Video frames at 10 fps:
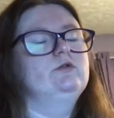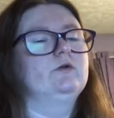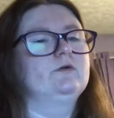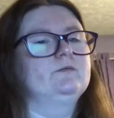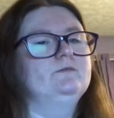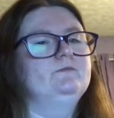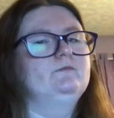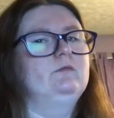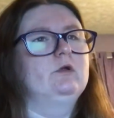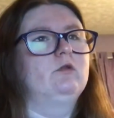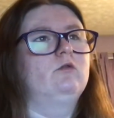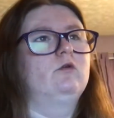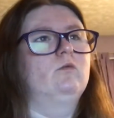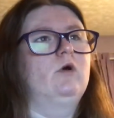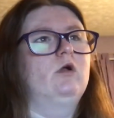So, yeah, a
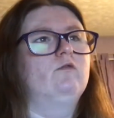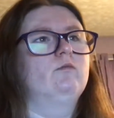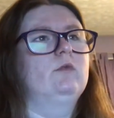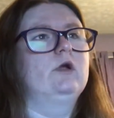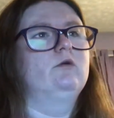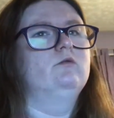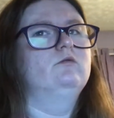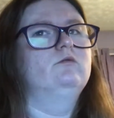long while from now.